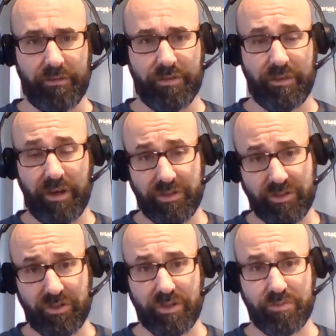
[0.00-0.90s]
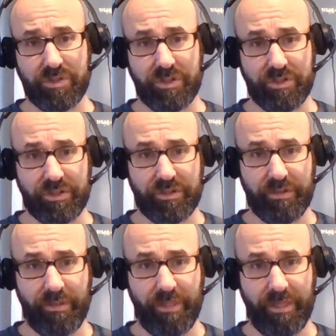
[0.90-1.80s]
to the uncircumcision
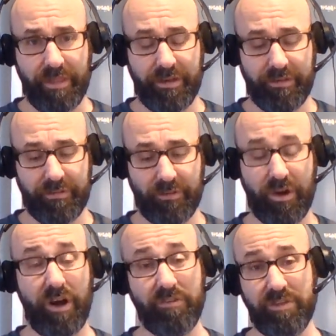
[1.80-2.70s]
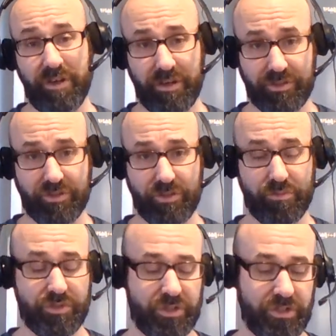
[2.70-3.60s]
or of the
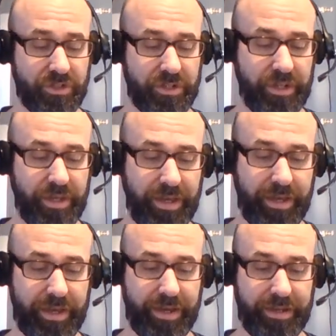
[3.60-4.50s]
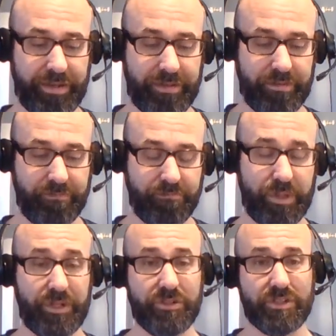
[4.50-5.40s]
uncircumcision and
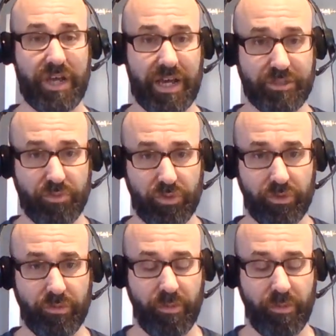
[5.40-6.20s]
Peter's gospel